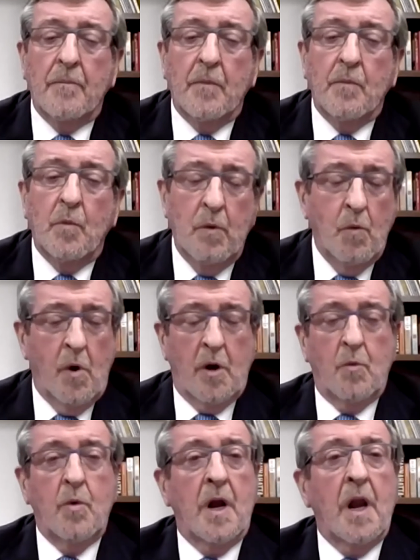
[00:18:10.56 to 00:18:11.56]
we
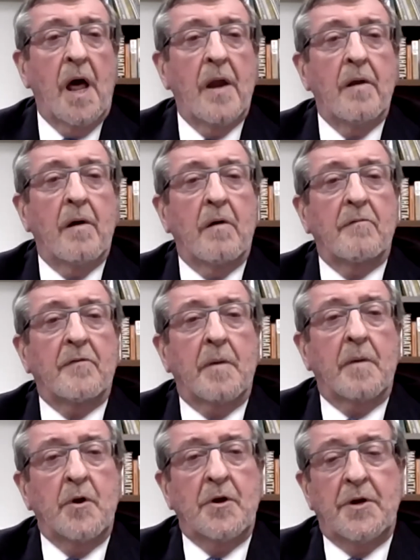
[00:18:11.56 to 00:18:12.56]
work with a lot of
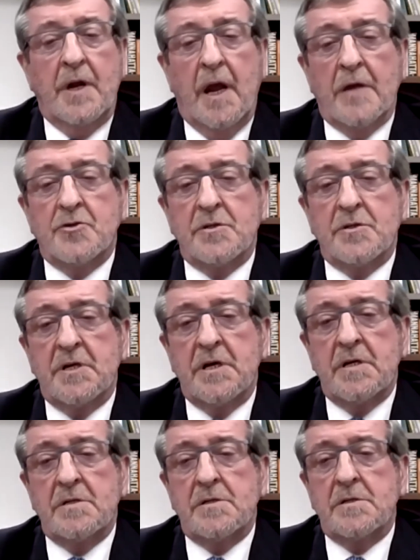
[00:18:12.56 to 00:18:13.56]
community
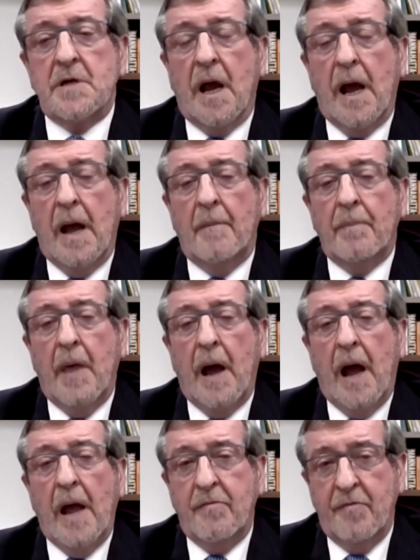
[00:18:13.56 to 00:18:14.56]
agencies.
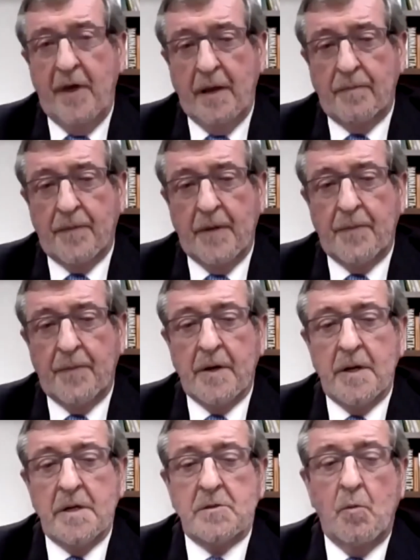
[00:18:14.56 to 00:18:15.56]
I think that there
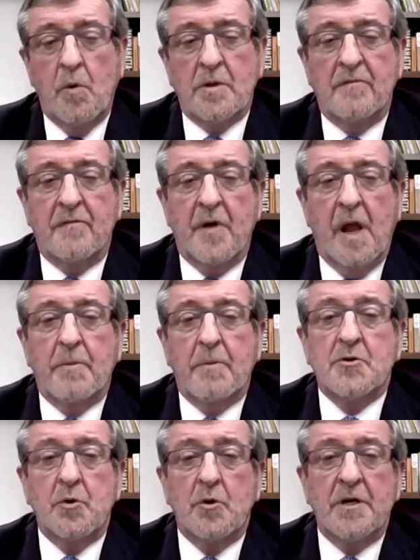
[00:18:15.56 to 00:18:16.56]
is a wonderful
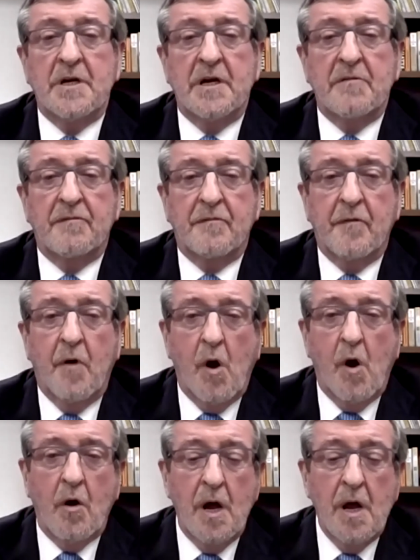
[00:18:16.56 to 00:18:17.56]
opportunity
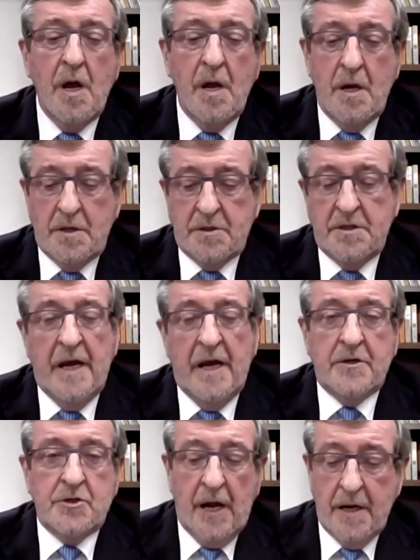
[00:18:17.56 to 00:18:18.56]
for
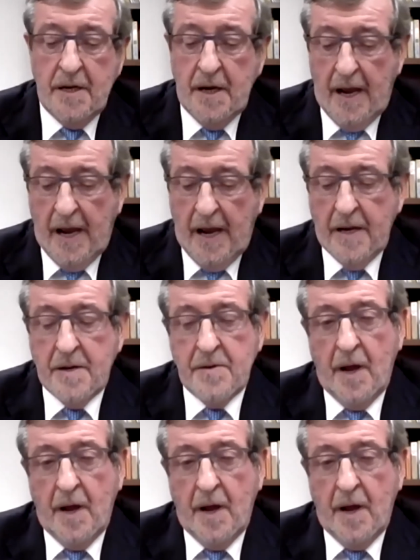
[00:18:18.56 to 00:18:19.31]
CHN and